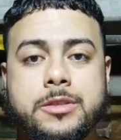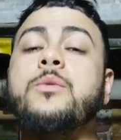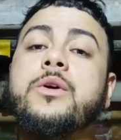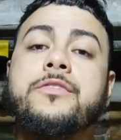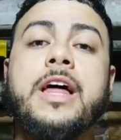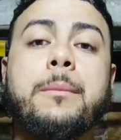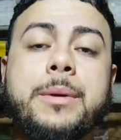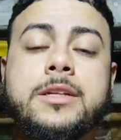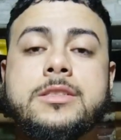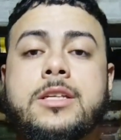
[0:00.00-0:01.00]
And with that
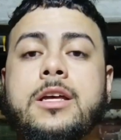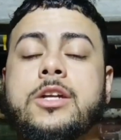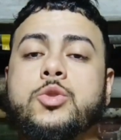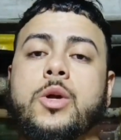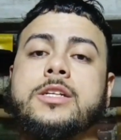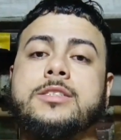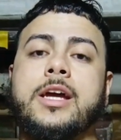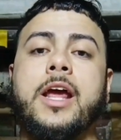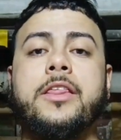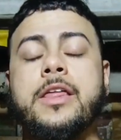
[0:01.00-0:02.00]
being said, I just want to
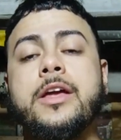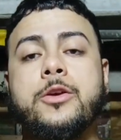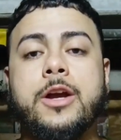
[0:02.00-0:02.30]
say thank